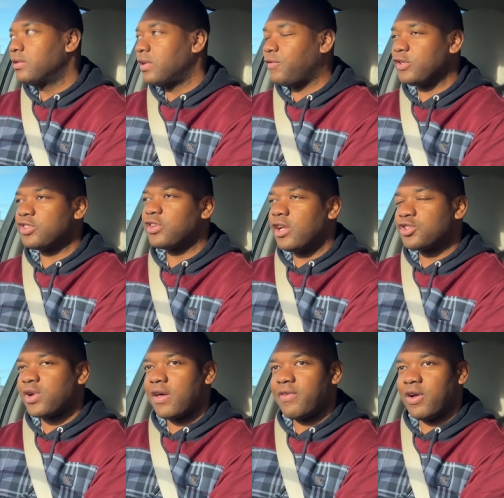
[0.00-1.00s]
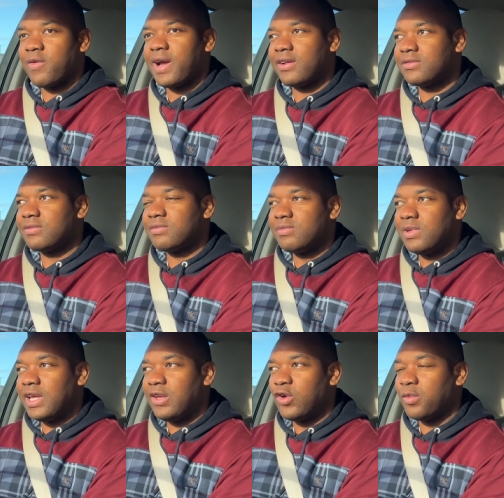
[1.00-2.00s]
If you're just going to drive it around
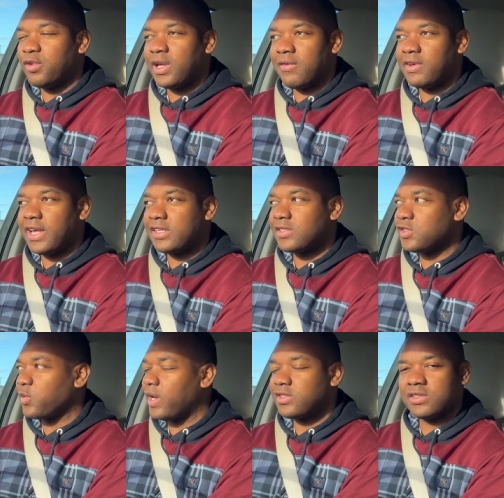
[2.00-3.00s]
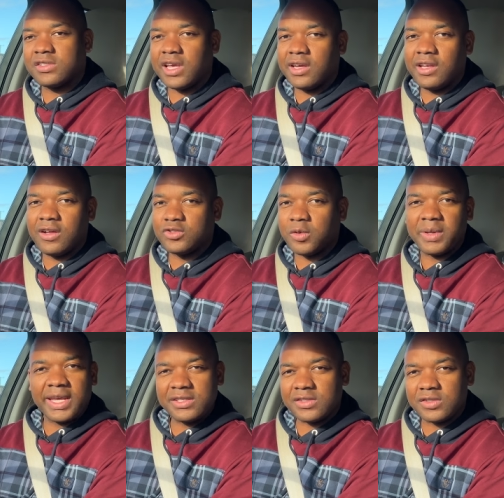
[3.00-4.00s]
in normal everyday situations, like, you know, drop the
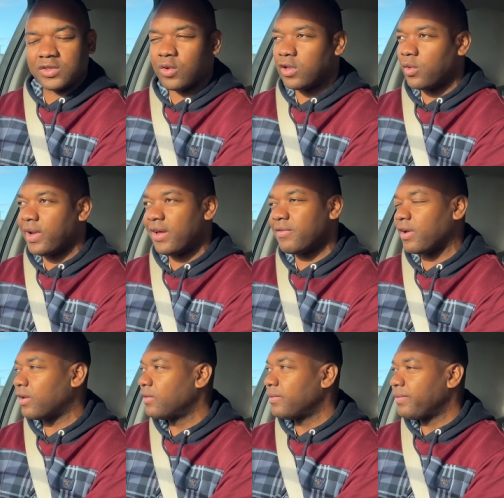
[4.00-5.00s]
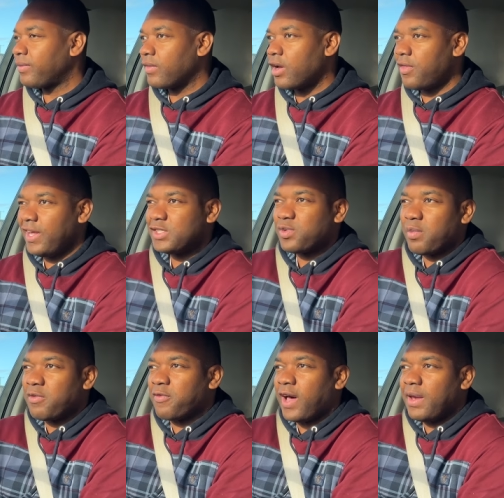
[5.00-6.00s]
kids to school or whatever, I think it's
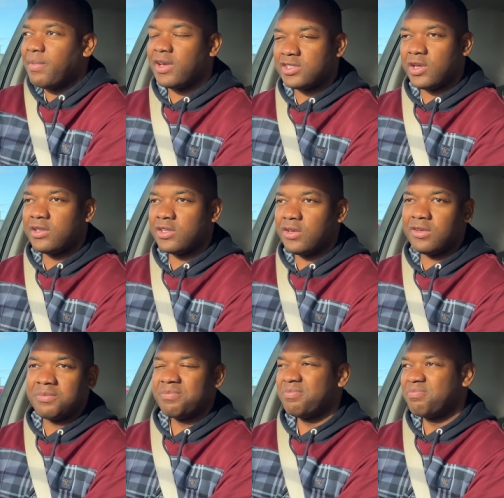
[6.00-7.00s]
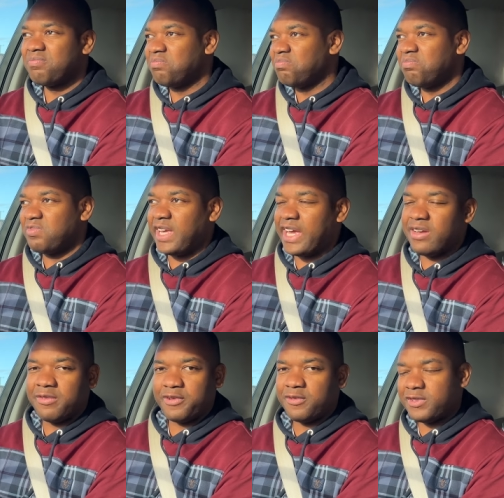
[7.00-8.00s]
probably fine because you can do ten,
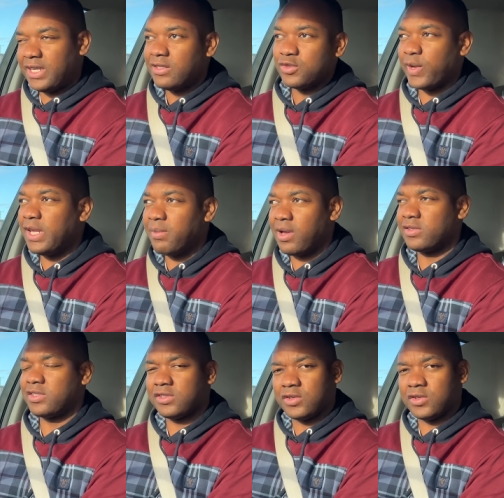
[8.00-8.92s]
fifteen, twenty miles to